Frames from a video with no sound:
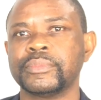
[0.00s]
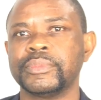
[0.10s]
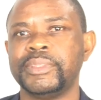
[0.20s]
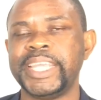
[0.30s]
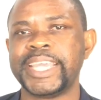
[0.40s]

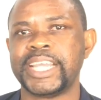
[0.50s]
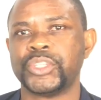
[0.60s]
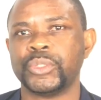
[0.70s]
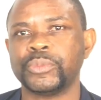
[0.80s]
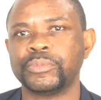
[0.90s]
Des
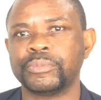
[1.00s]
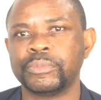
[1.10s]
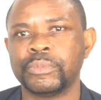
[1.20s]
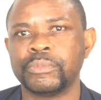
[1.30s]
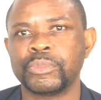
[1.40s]
garçons.
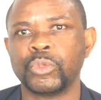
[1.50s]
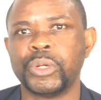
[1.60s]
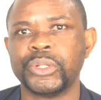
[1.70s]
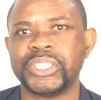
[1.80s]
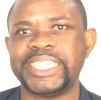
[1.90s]
So
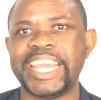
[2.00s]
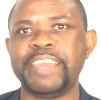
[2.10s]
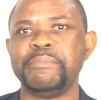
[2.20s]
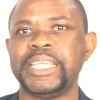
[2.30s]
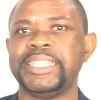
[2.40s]
what does
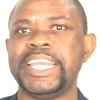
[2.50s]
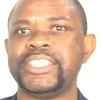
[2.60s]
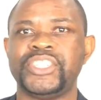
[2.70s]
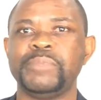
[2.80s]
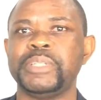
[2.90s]
des mean? Des
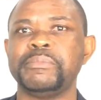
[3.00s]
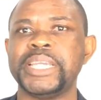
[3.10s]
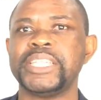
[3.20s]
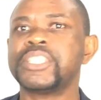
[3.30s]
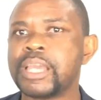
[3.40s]
simply
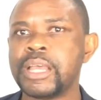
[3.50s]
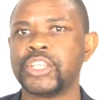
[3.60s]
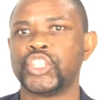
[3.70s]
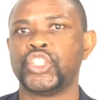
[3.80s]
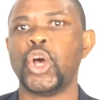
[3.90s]
means
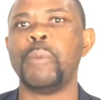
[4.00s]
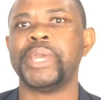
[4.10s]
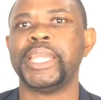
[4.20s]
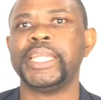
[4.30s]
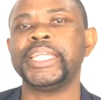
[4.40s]
some
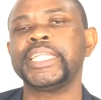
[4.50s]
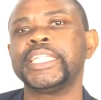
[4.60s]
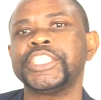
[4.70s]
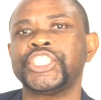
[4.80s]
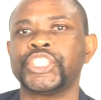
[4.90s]
in
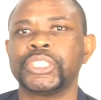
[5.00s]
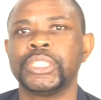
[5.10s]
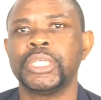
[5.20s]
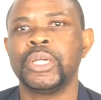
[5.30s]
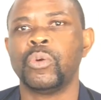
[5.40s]
English.
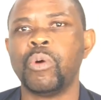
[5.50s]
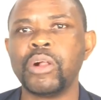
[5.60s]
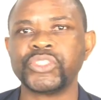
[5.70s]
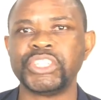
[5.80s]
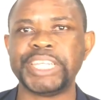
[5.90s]

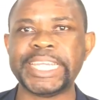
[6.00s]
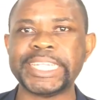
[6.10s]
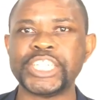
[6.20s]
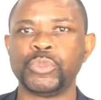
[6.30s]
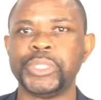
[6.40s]
Whilst in
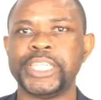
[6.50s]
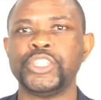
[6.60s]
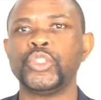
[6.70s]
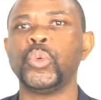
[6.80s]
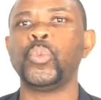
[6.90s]
English we can
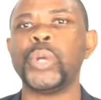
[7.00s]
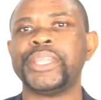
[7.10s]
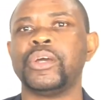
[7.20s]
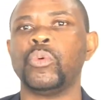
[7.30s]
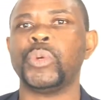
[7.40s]
do with
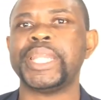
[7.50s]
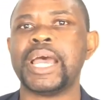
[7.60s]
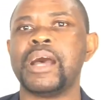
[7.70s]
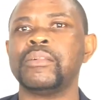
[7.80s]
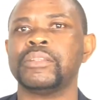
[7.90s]
or
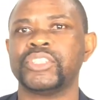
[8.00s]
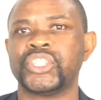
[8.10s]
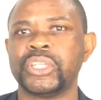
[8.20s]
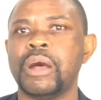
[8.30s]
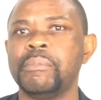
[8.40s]
without
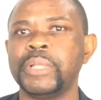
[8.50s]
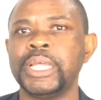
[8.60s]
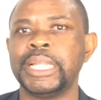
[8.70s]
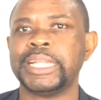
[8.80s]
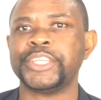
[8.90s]
some,
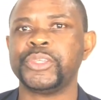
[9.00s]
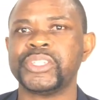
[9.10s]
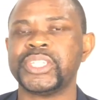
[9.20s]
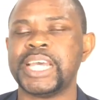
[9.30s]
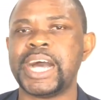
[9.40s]
like you can
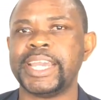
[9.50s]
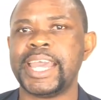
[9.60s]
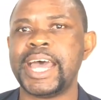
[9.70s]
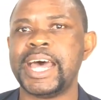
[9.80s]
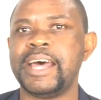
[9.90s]
say I
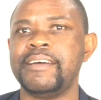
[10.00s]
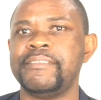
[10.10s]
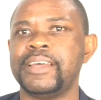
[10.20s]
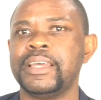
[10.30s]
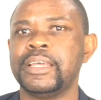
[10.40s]

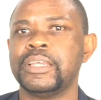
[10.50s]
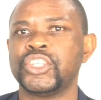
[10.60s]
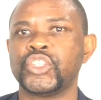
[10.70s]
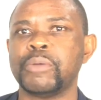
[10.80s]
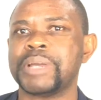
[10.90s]
have
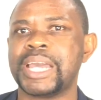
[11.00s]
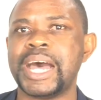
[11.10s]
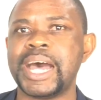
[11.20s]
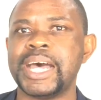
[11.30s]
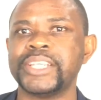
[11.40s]
some
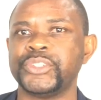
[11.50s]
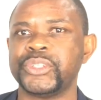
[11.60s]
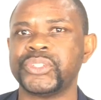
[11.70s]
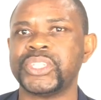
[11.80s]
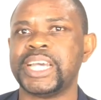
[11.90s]
cars, you
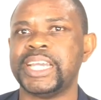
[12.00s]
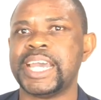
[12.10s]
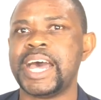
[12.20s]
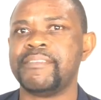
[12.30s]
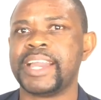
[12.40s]
can say I
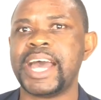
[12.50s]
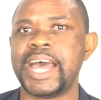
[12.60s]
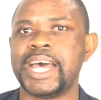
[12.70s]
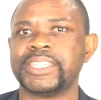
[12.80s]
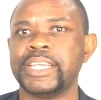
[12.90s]
have
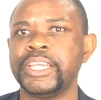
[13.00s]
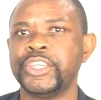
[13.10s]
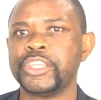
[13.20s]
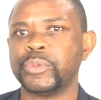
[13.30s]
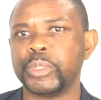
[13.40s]
cars.
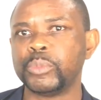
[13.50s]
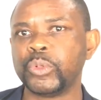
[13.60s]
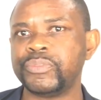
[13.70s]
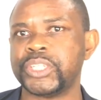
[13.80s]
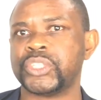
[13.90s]
You can
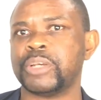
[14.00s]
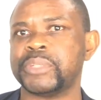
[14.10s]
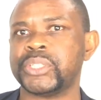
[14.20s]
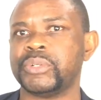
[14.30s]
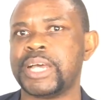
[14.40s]
remove the some and
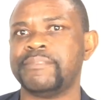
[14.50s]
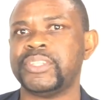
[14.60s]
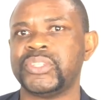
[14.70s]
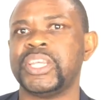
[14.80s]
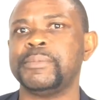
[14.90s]
still have the
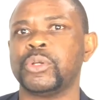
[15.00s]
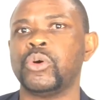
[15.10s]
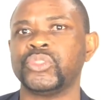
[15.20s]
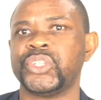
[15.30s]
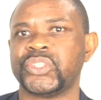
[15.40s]
same
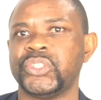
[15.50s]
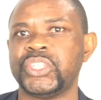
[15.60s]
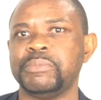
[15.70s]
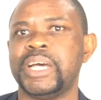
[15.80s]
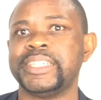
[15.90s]
context, the
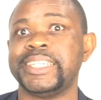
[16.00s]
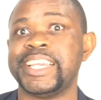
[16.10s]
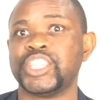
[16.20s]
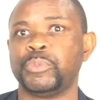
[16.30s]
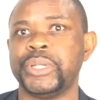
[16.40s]
same idea
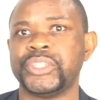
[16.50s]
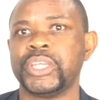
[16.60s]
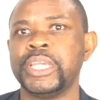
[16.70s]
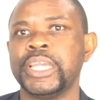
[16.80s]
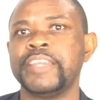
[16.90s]
expressed.
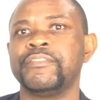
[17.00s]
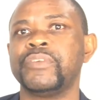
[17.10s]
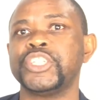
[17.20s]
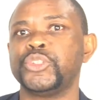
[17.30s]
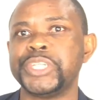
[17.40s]
In
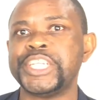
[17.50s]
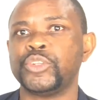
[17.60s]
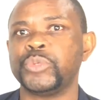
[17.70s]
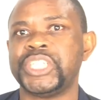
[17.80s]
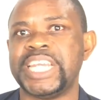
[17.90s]
French, you need to
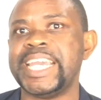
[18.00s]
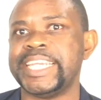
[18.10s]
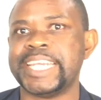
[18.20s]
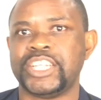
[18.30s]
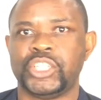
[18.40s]
retain
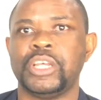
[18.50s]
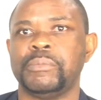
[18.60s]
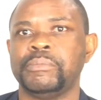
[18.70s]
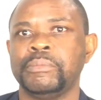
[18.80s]
that some.